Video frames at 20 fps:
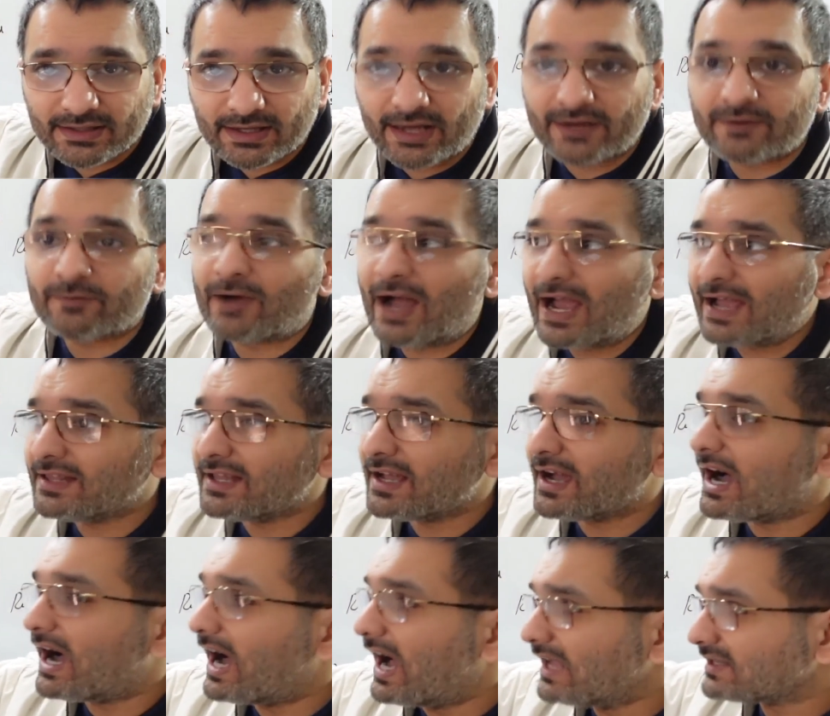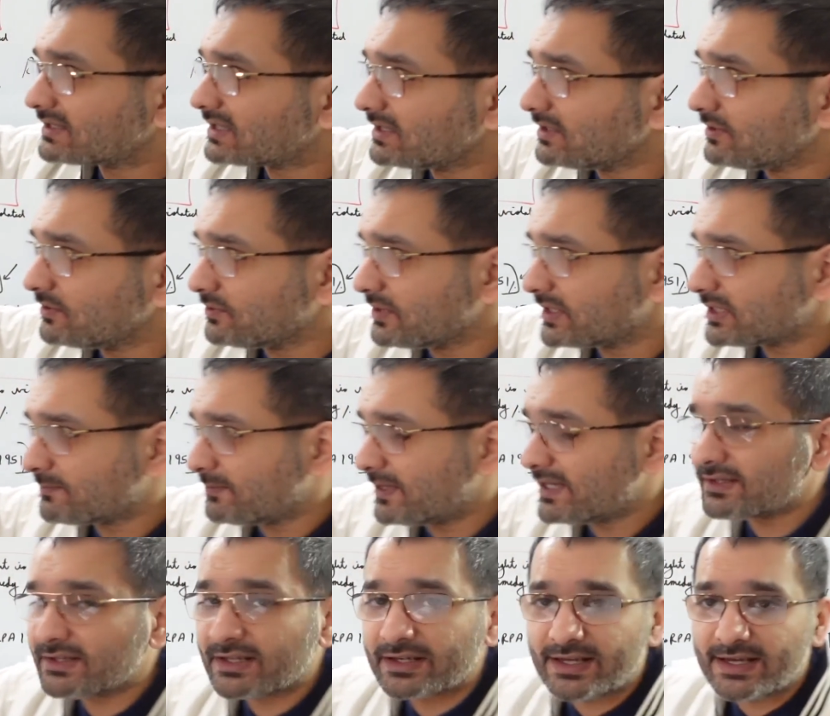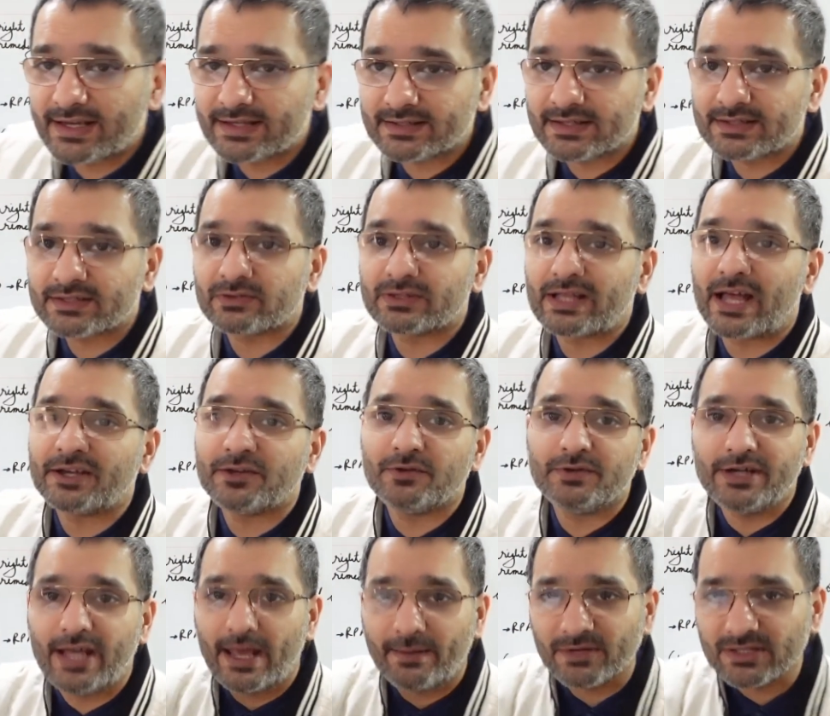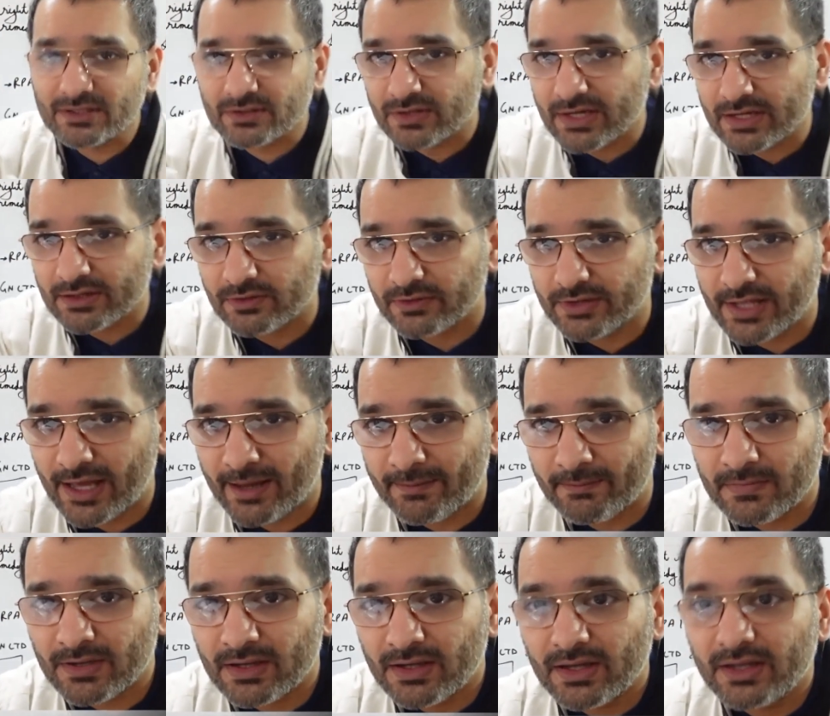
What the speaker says: and why they are asking you to explain the cases so that you demonstrate to them